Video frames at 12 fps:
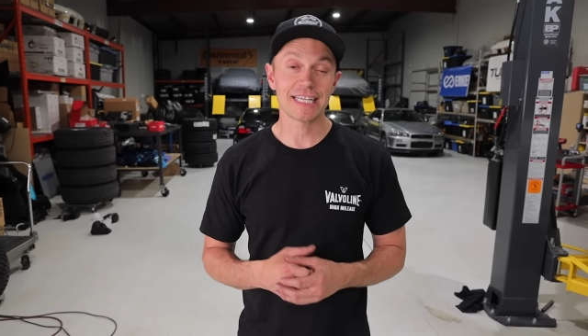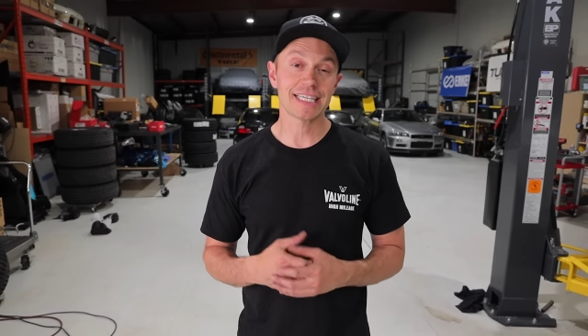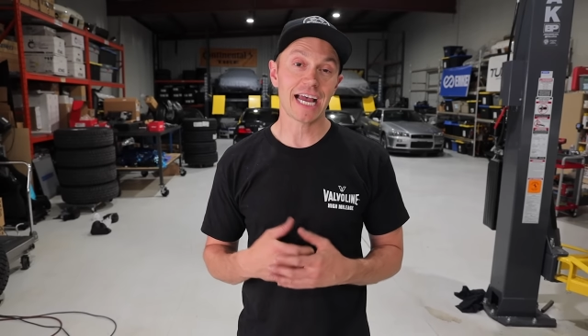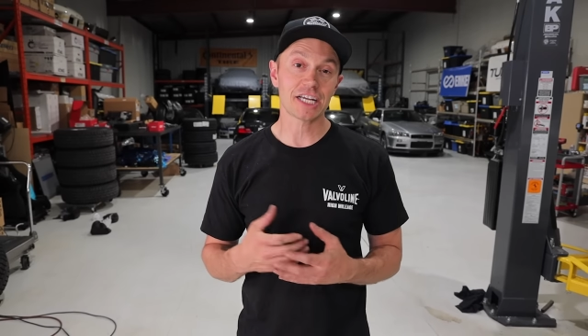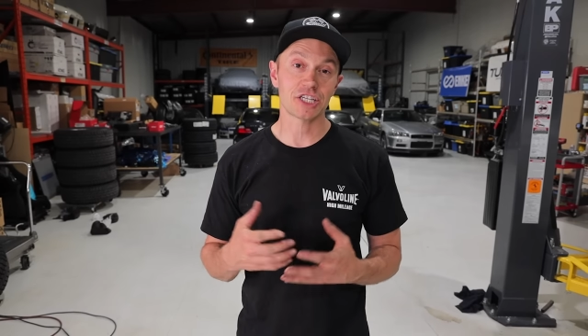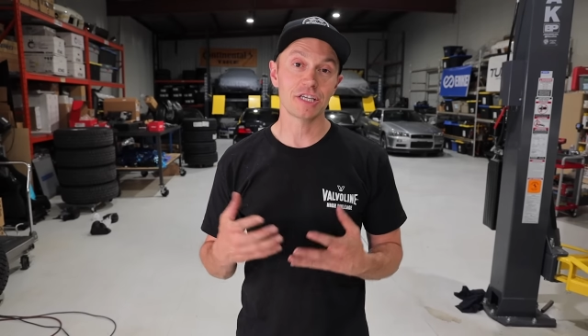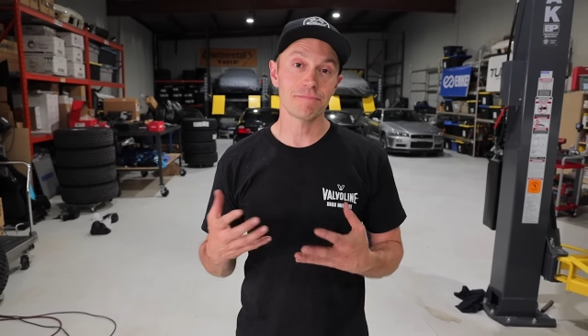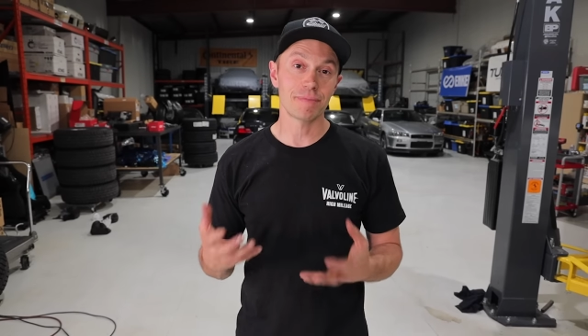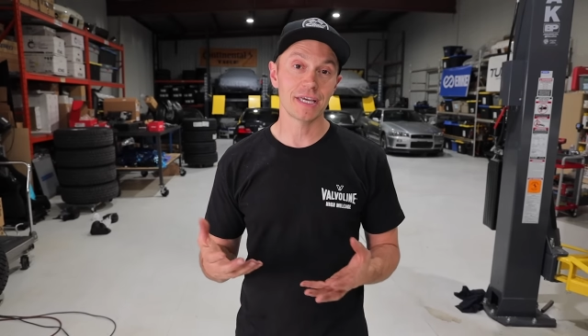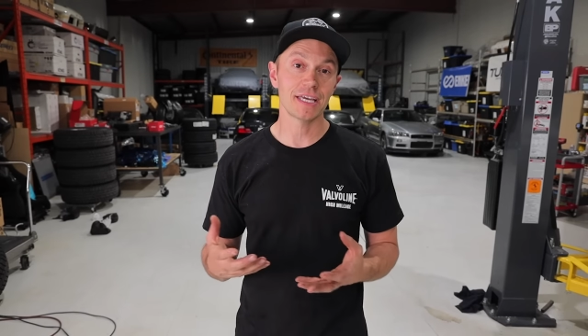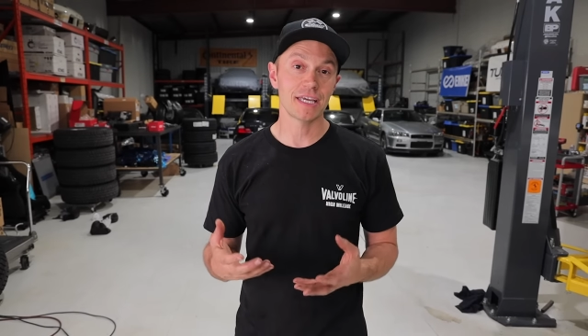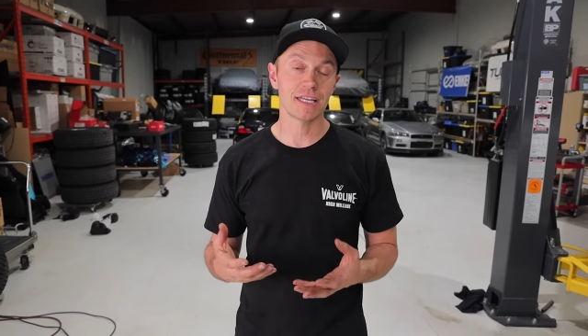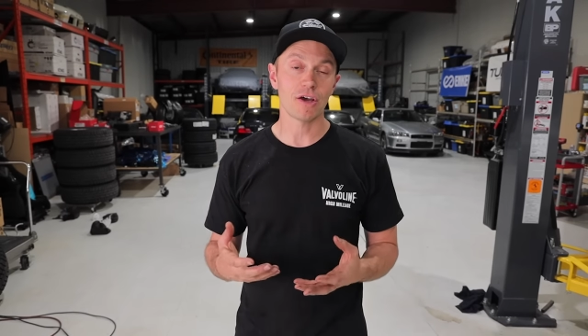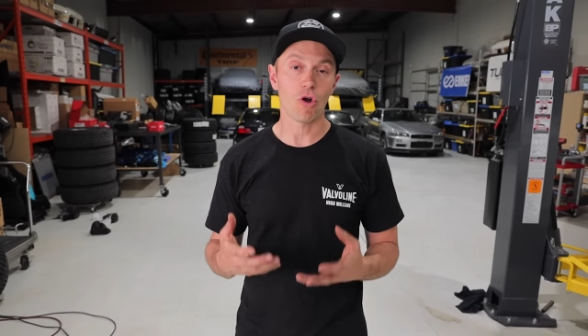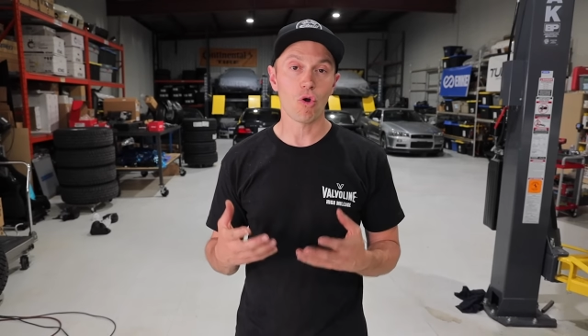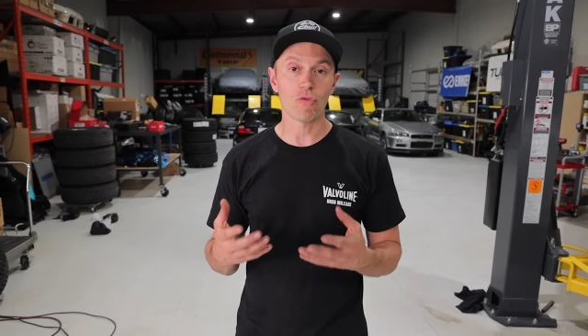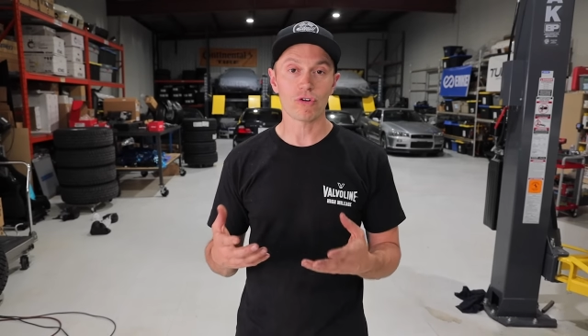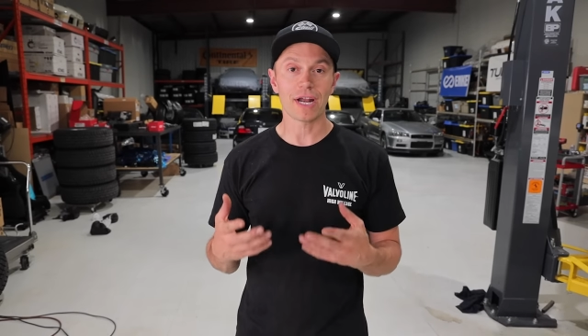It has actually been
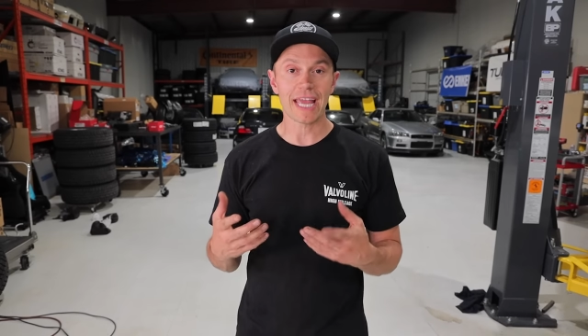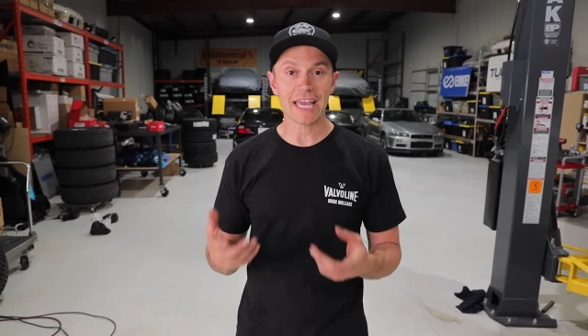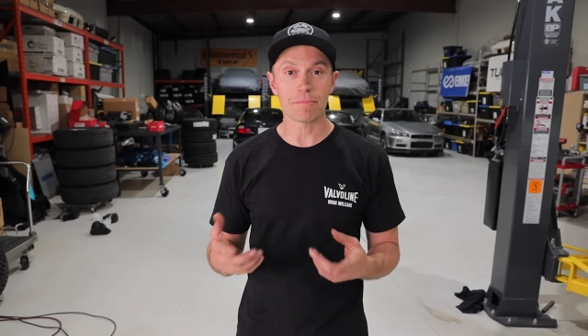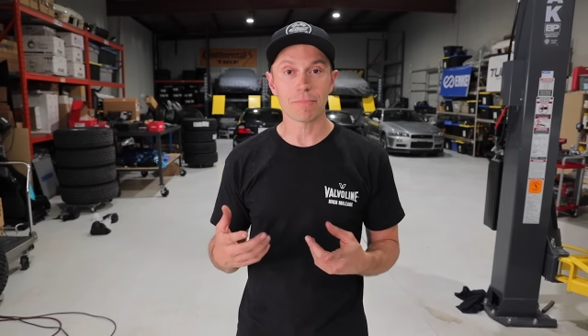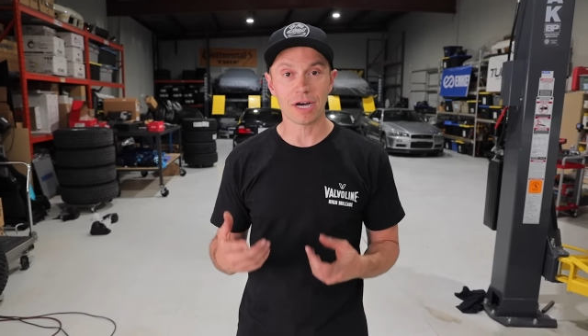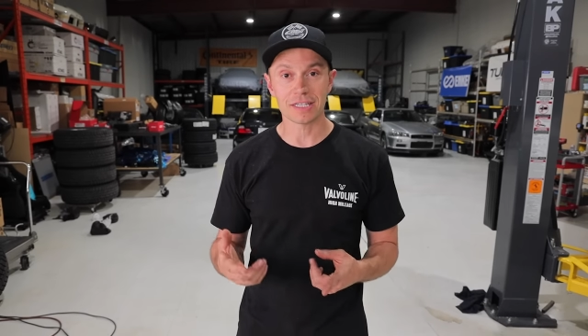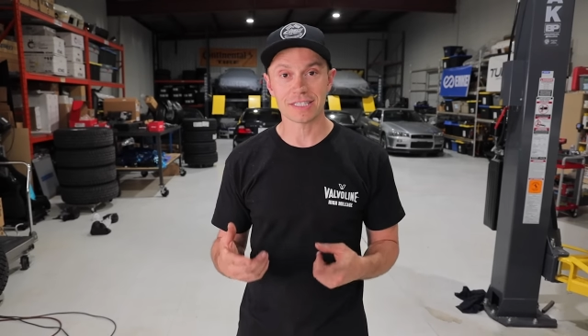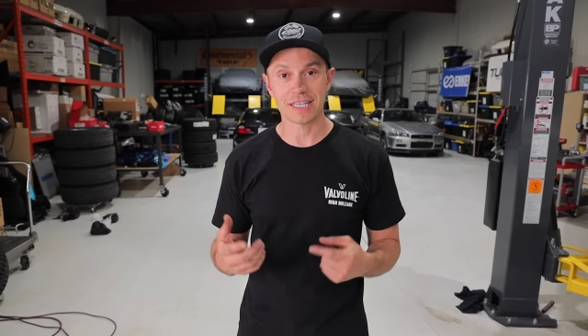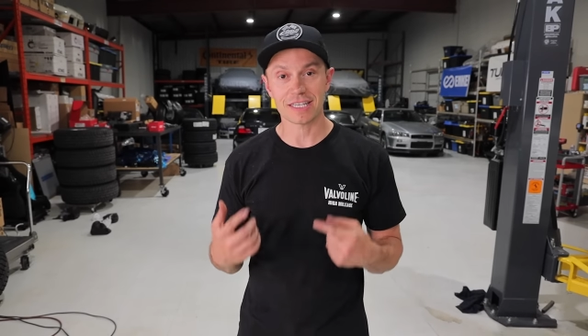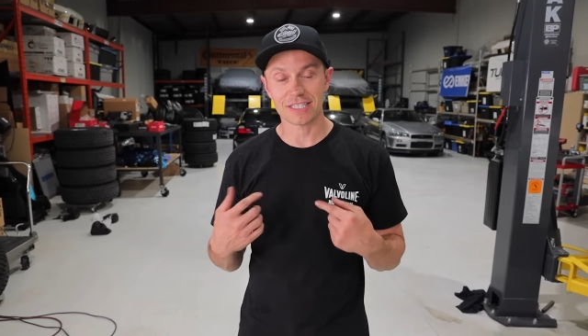over eight months